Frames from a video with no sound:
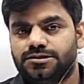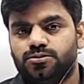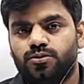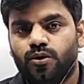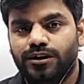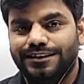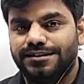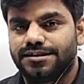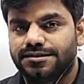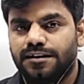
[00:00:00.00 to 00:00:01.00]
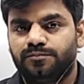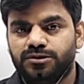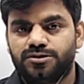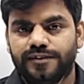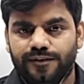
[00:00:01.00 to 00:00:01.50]
So all these
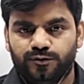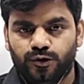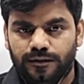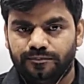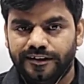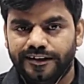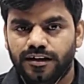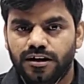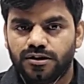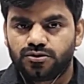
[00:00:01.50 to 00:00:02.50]
examples we have to complete.